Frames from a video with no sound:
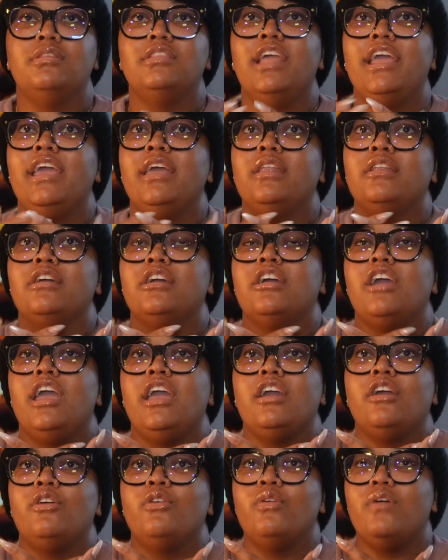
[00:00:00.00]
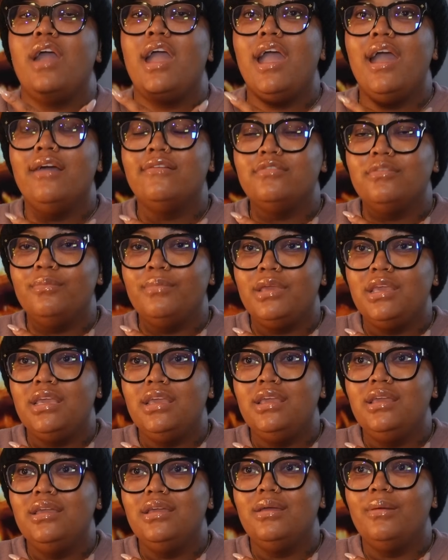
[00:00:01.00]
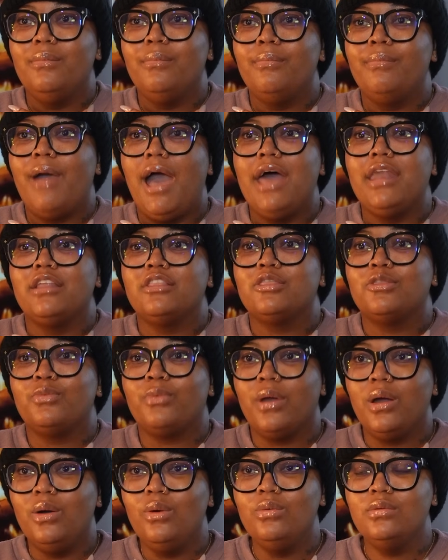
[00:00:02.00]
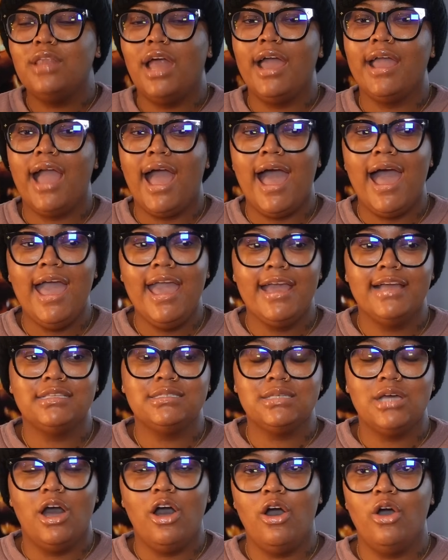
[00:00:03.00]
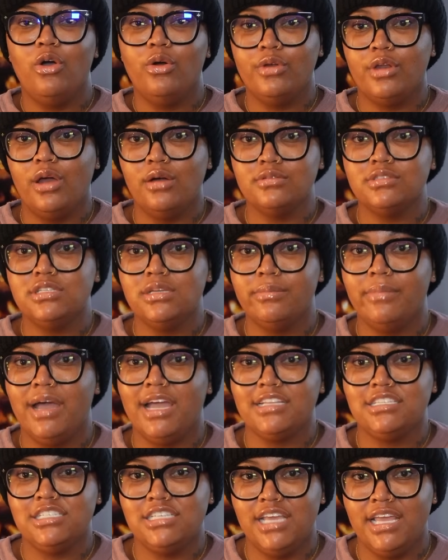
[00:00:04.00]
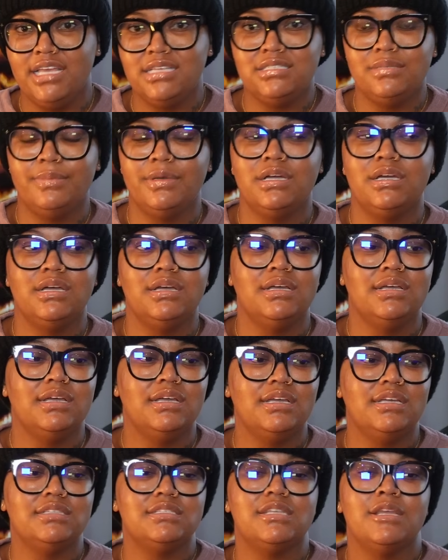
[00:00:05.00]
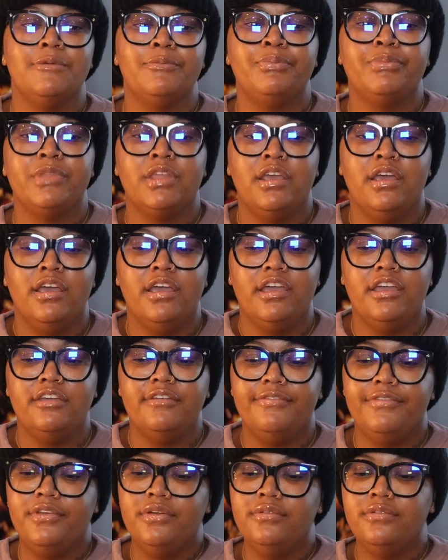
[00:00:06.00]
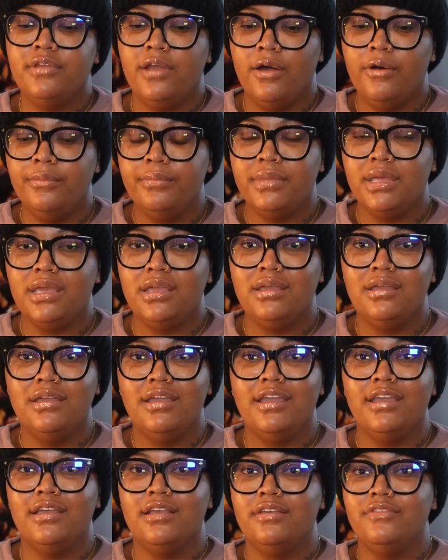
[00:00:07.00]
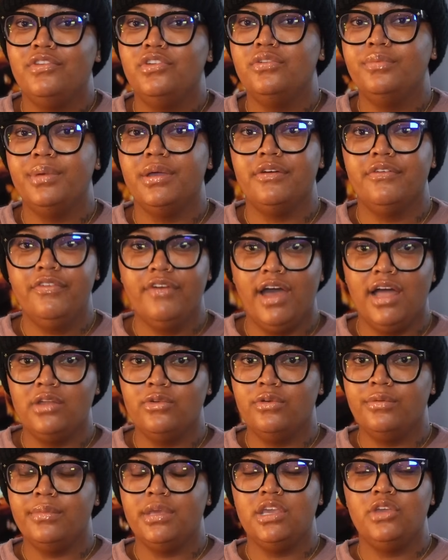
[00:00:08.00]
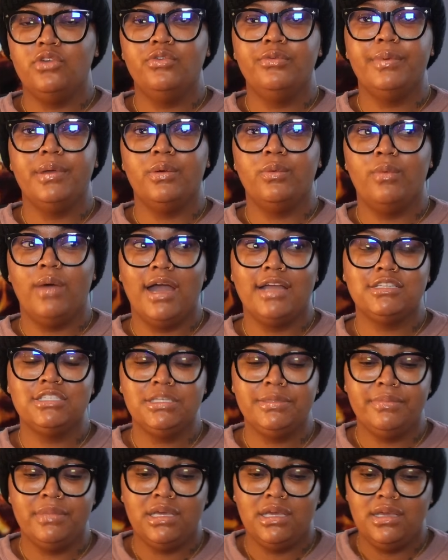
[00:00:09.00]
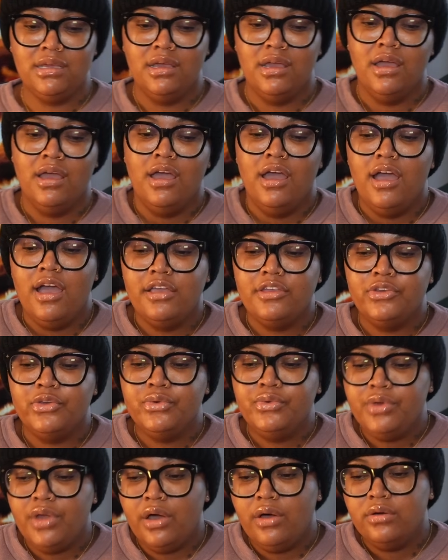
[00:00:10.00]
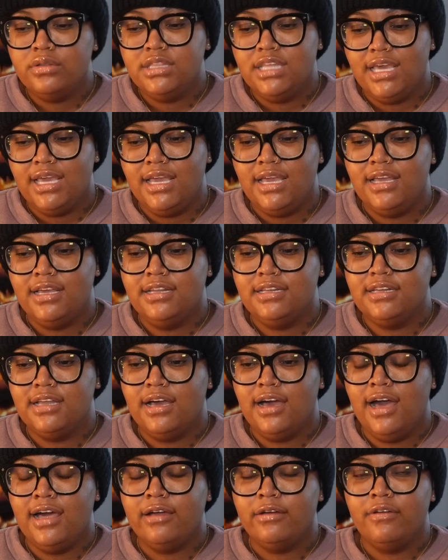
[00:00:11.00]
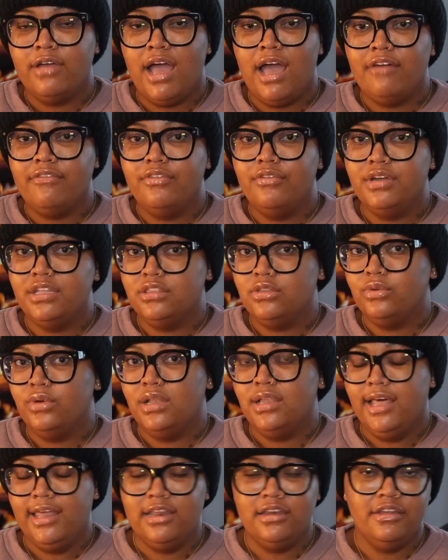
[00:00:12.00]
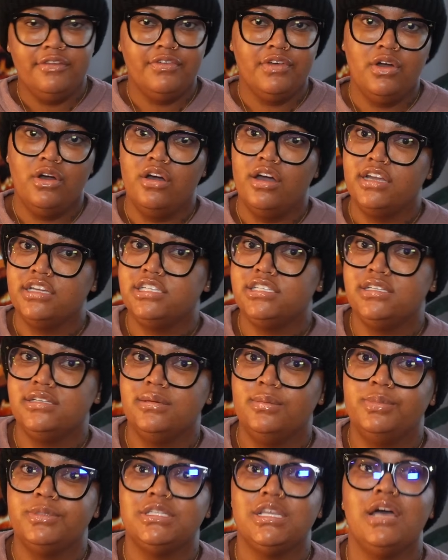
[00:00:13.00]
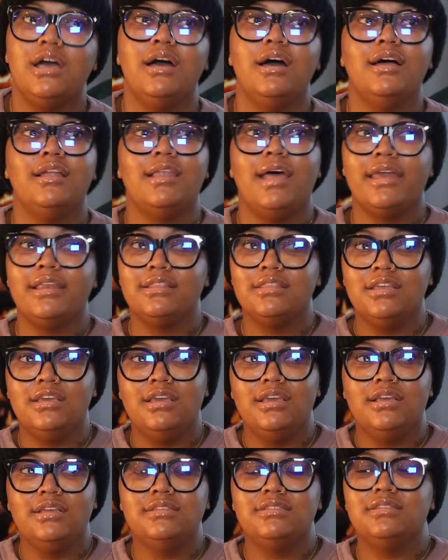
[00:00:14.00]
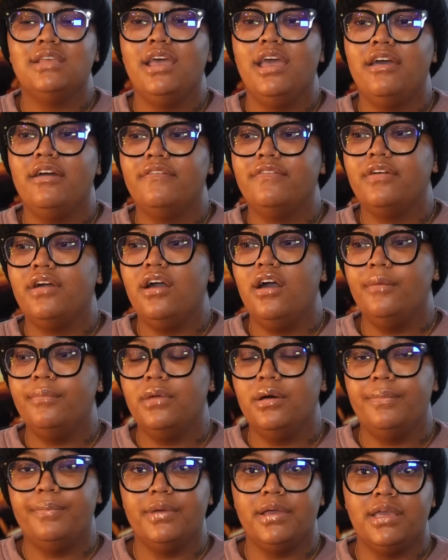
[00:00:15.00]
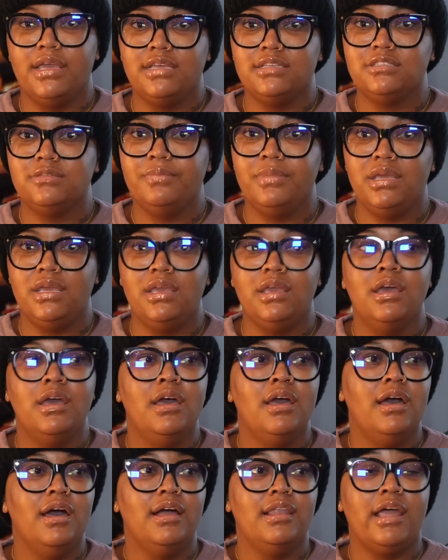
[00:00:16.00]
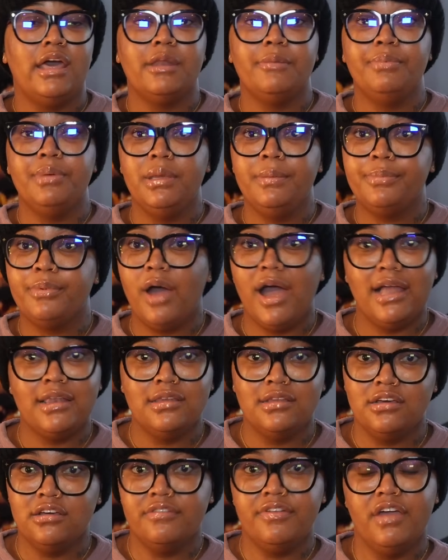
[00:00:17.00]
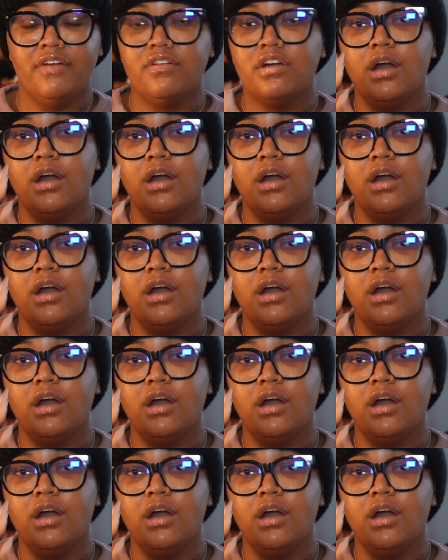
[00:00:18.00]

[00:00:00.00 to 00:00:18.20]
and grabbed me by the throat, like I had to hold on to my chest, because if you know me and you've been following me, you've been watching me, you know that I've went through a lot of different hardships. A lot of things have come up against me. A lot of people I love have